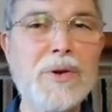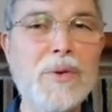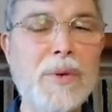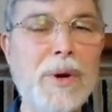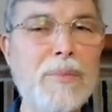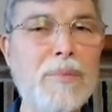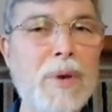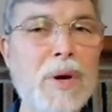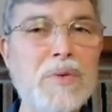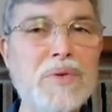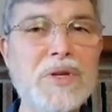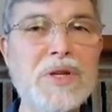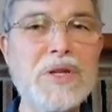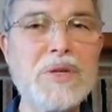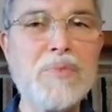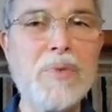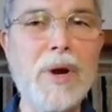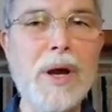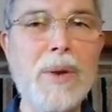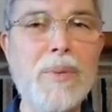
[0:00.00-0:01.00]
to what
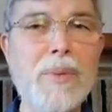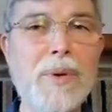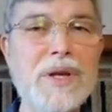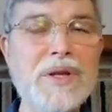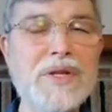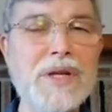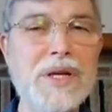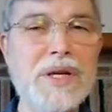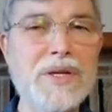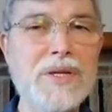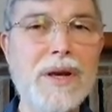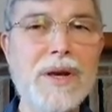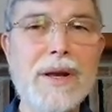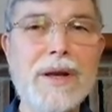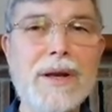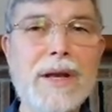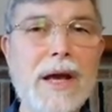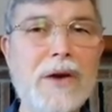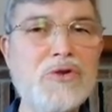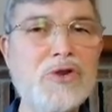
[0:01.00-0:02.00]
Moses prayed when he says,
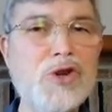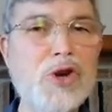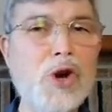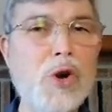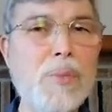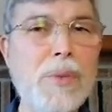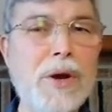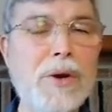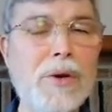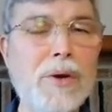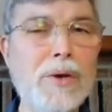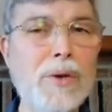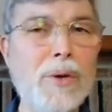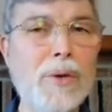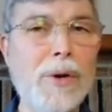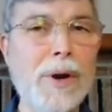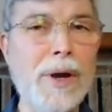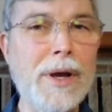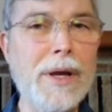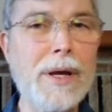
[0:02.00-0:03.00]
now show me your
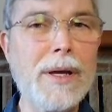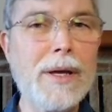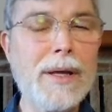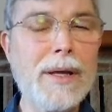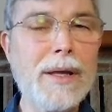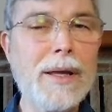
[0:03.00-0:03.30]
glory.